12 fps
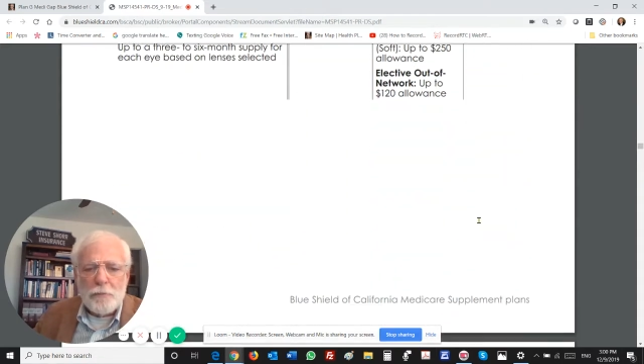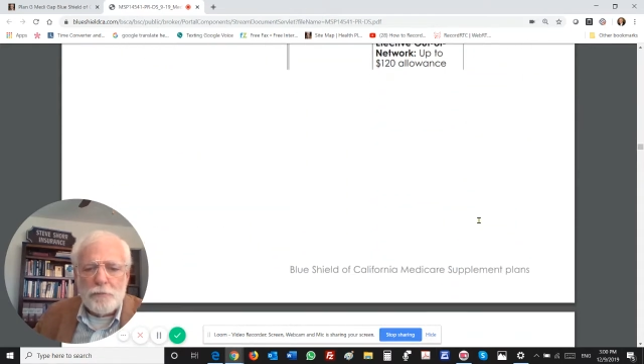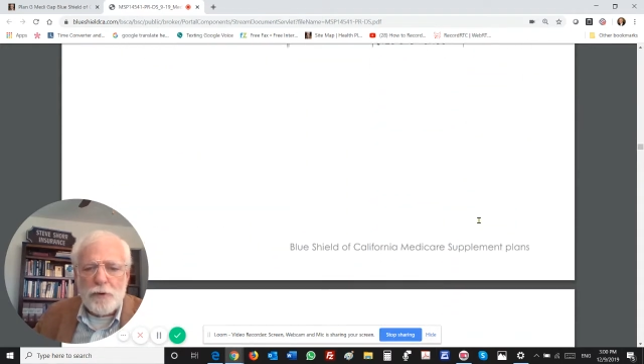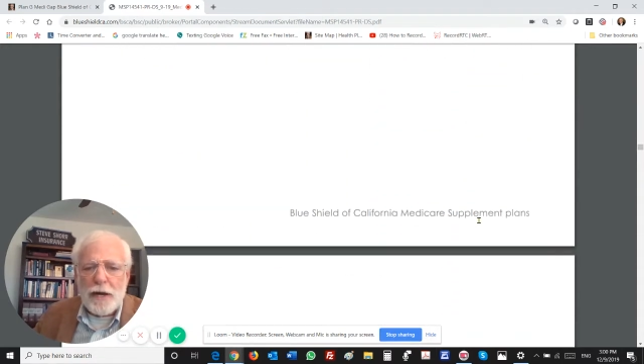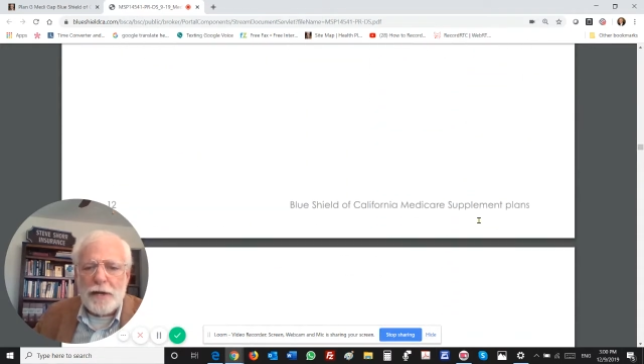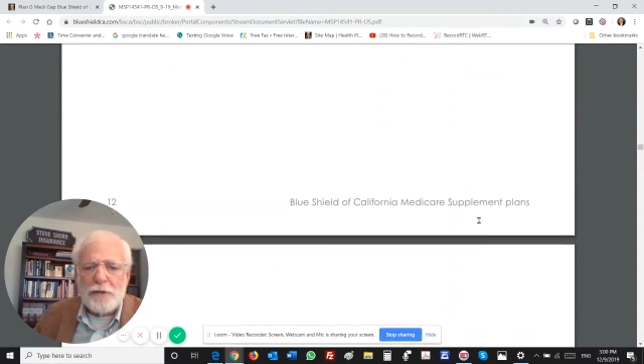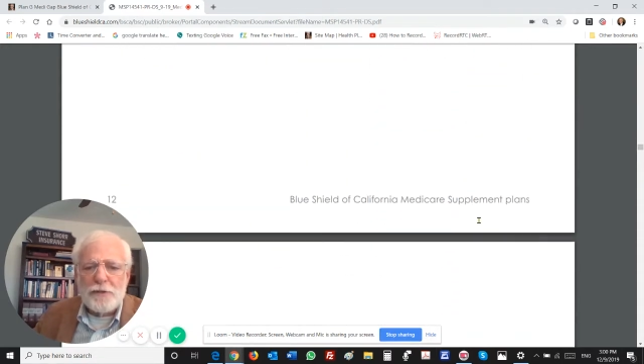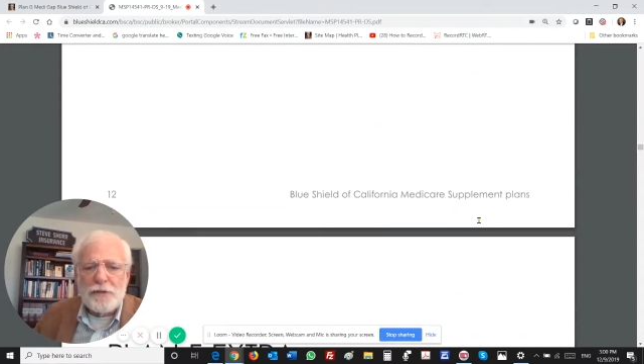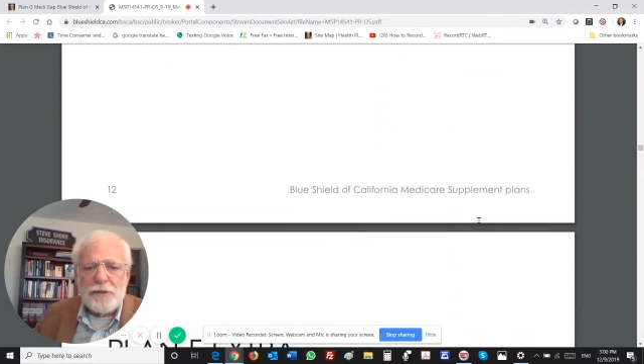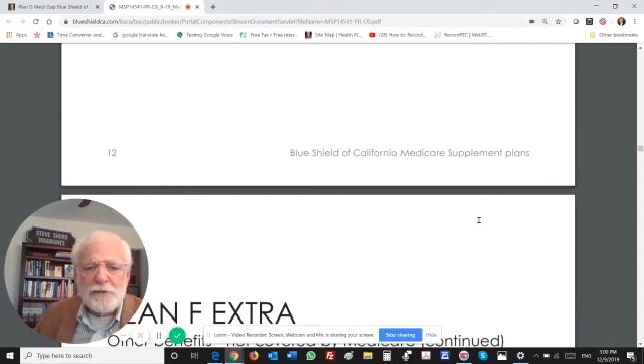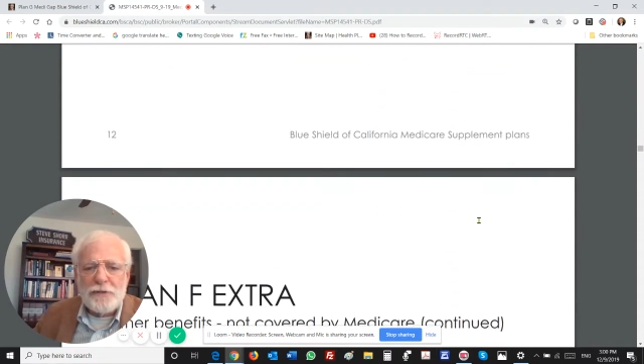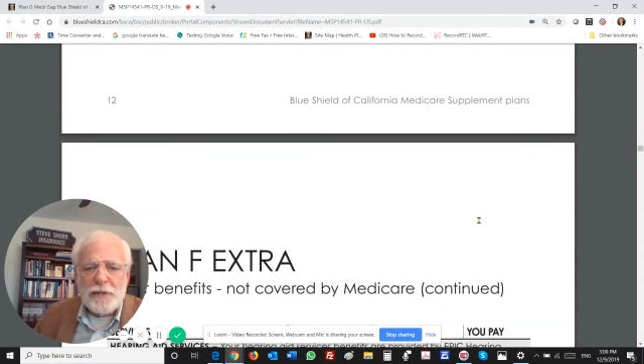prior
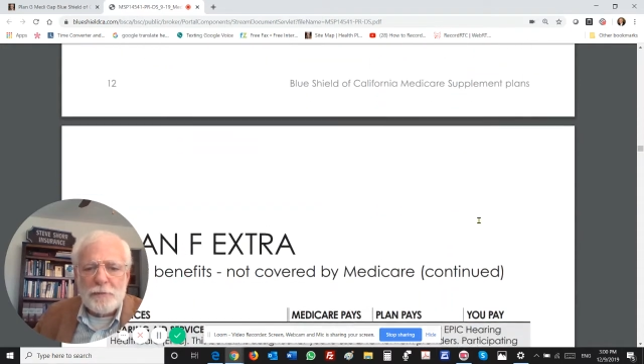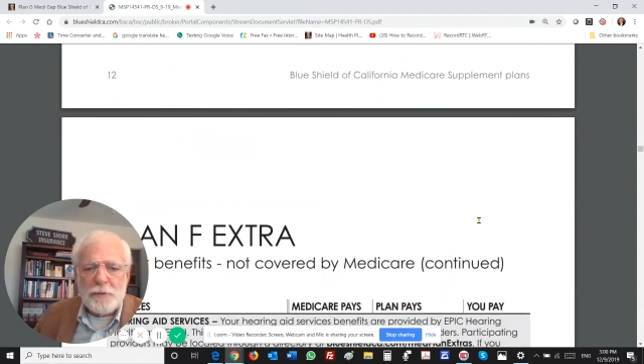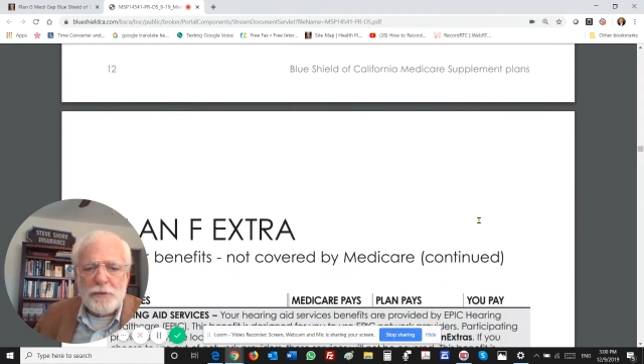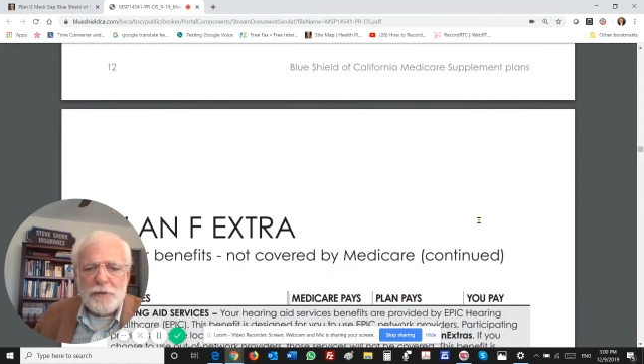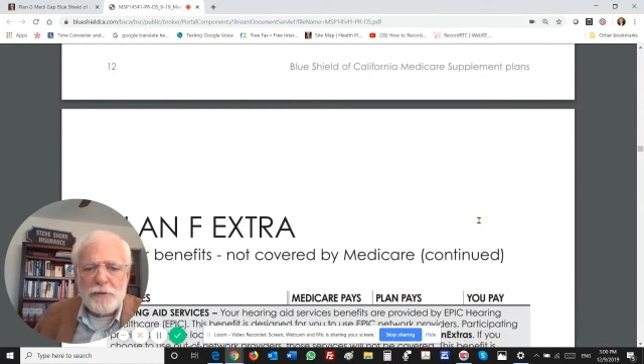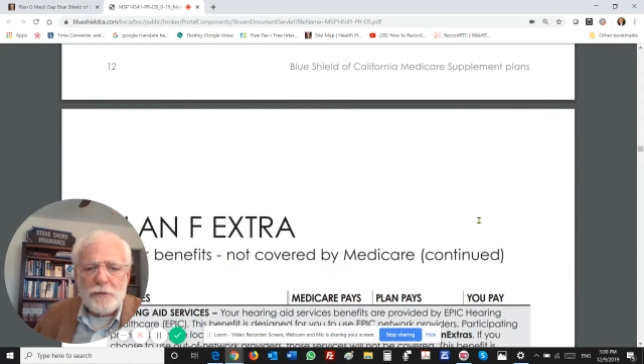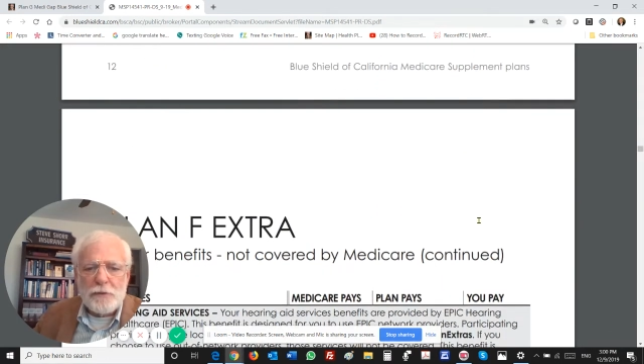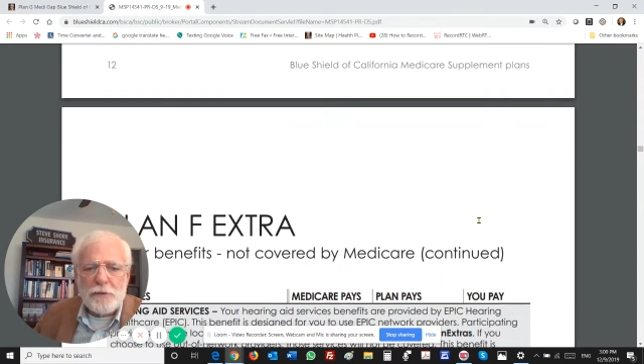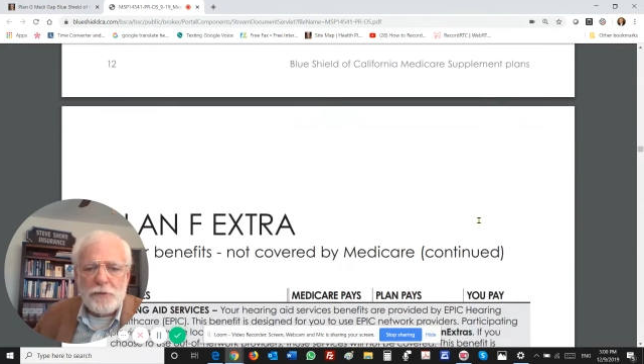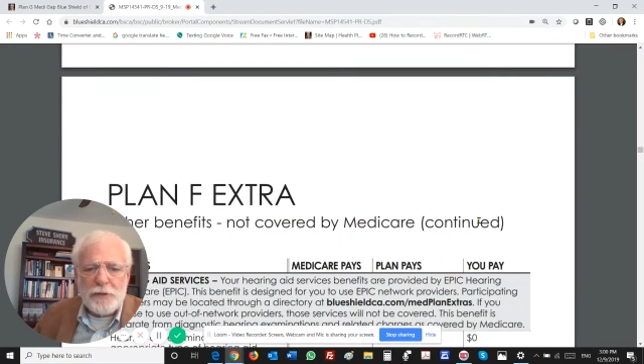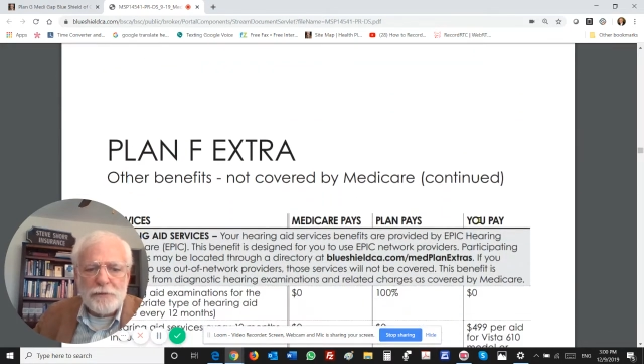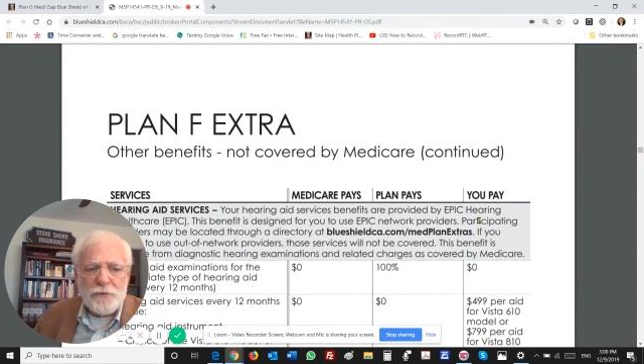to December
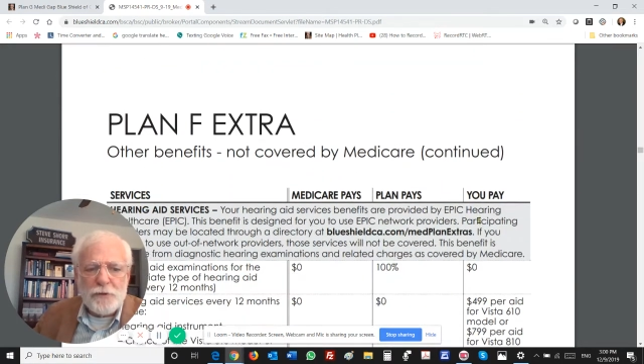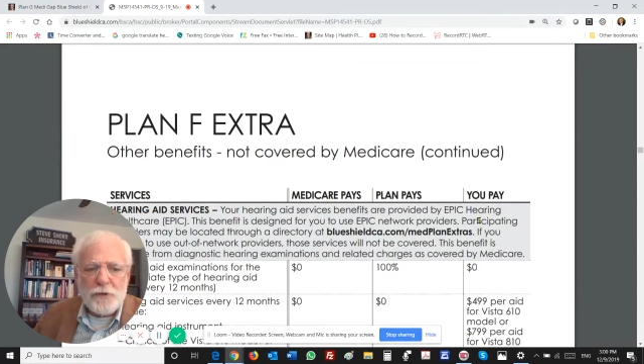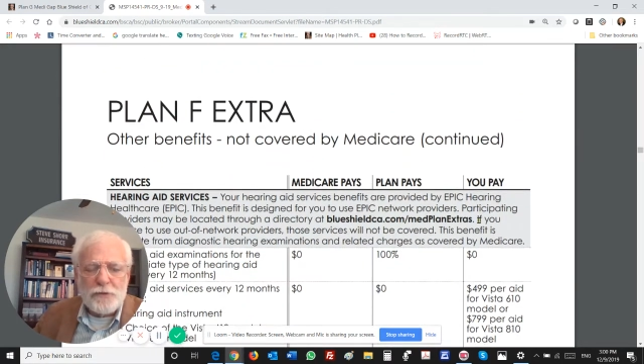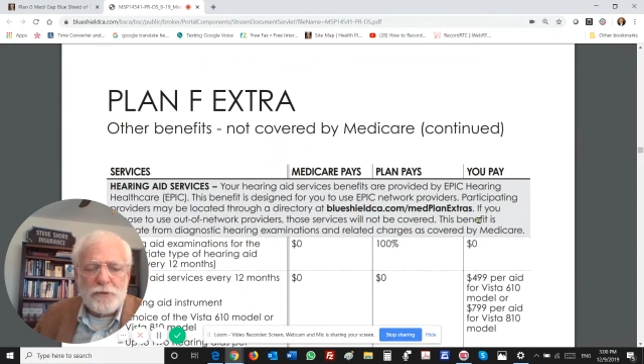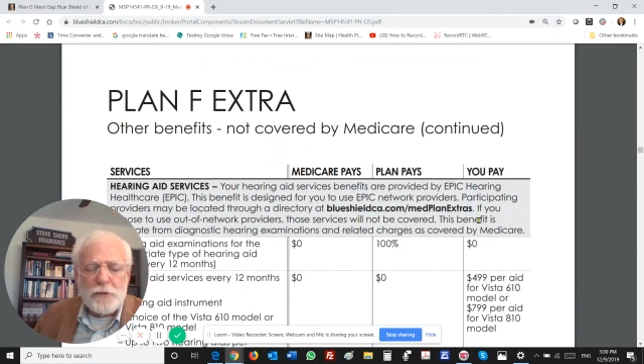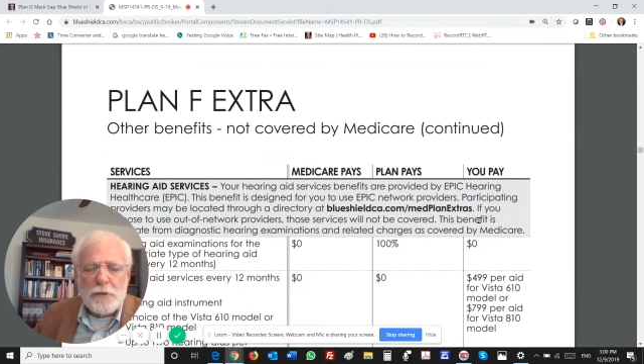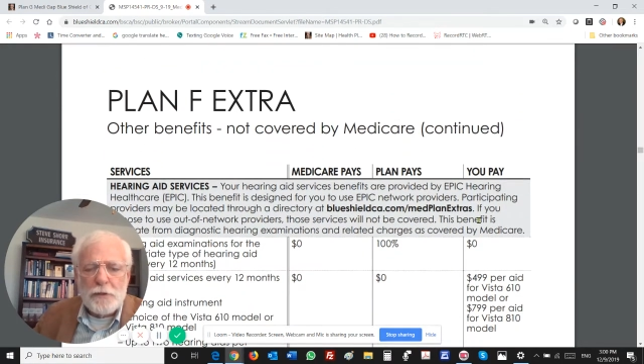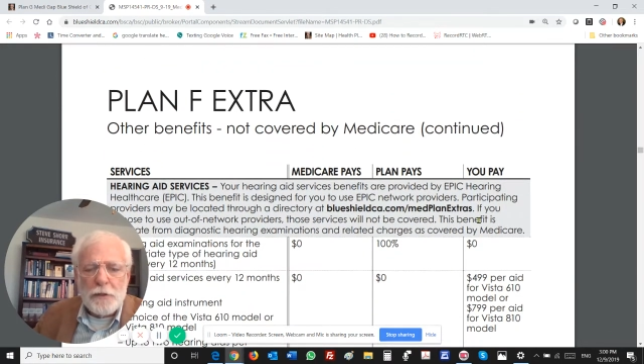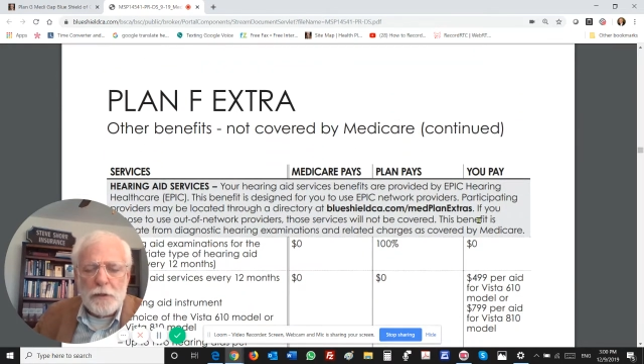31st,